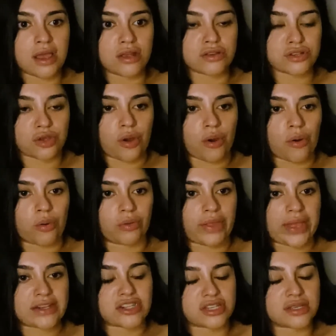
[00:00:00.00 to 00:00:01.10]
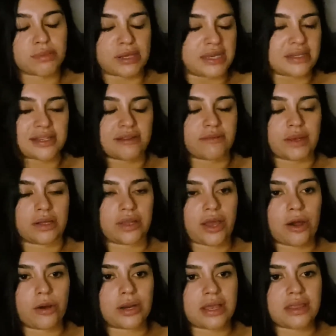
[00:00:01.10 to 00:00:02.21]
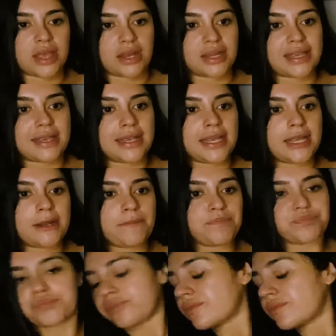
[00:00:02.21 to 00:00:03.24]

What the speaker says: So like, just please leave me alone. And then he